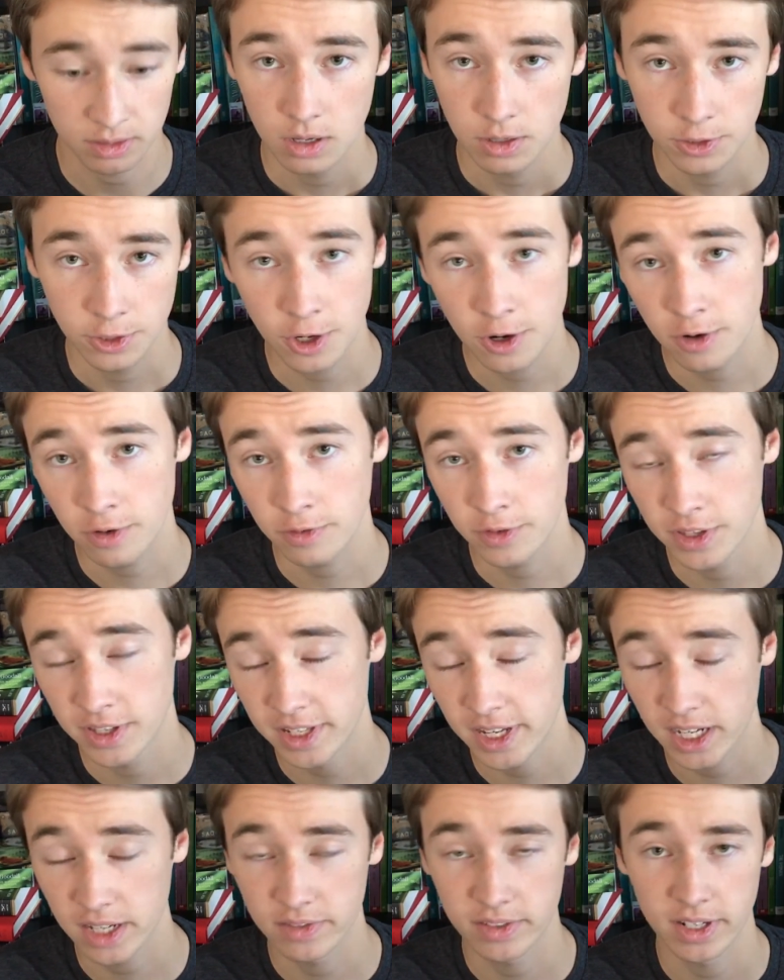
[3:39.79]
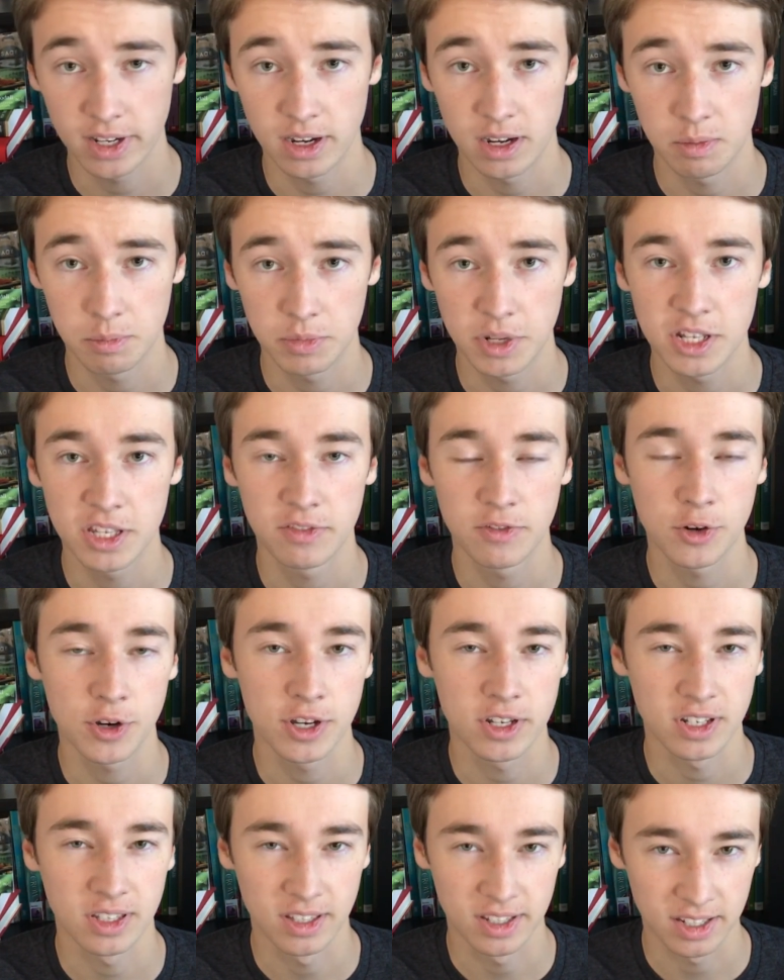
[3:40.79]
So, for the sake of time, let's
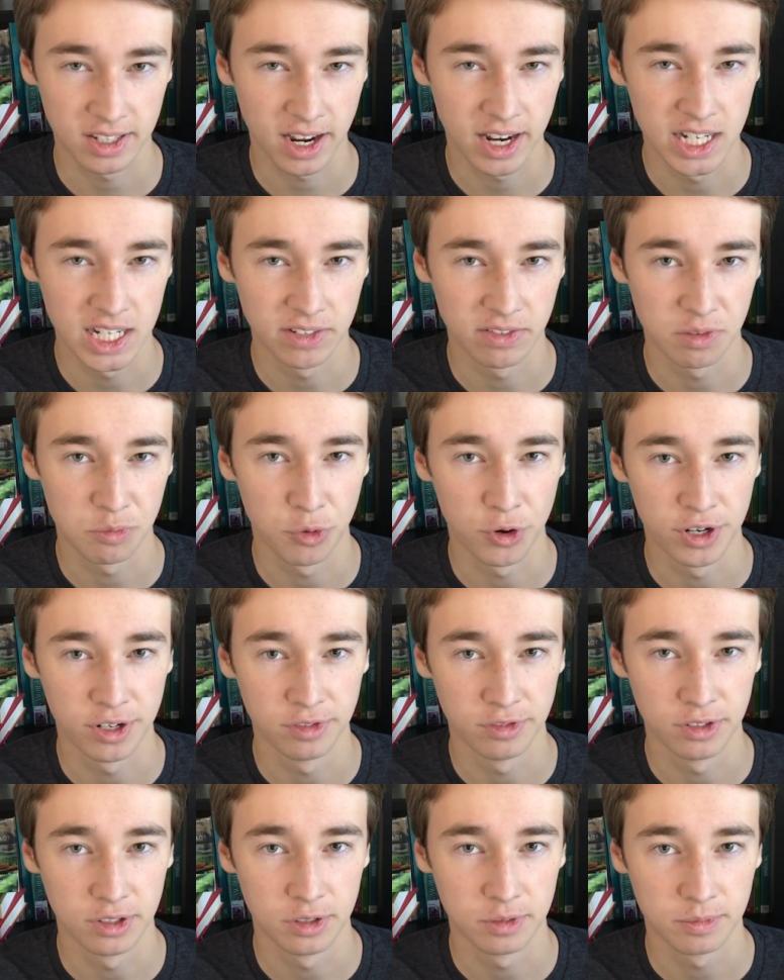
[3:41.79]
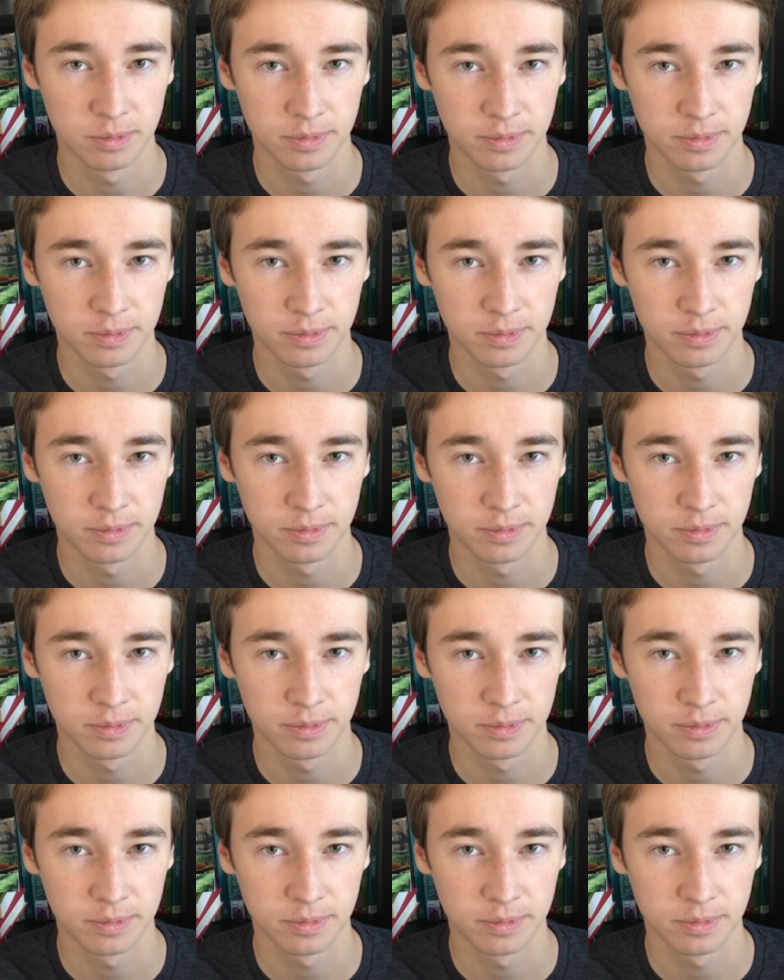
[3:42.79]
focus on the scientific point of view.